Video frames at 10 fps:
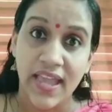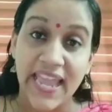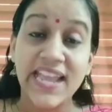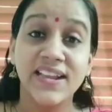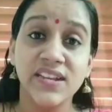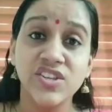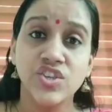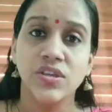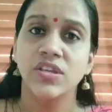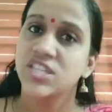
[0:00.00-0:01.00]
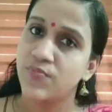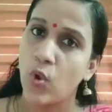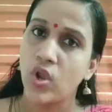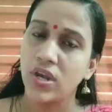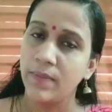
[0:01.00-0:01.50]
English
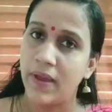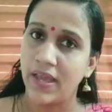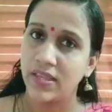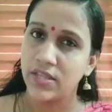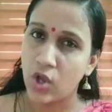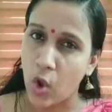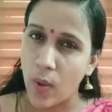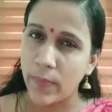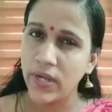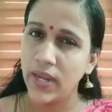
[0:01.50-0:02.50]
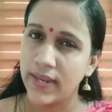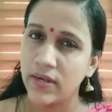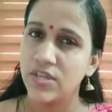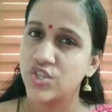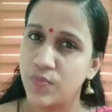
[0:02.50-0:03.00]
spoken by the common
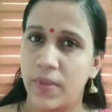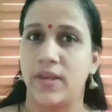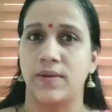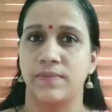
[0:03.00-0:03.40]
Englishmen.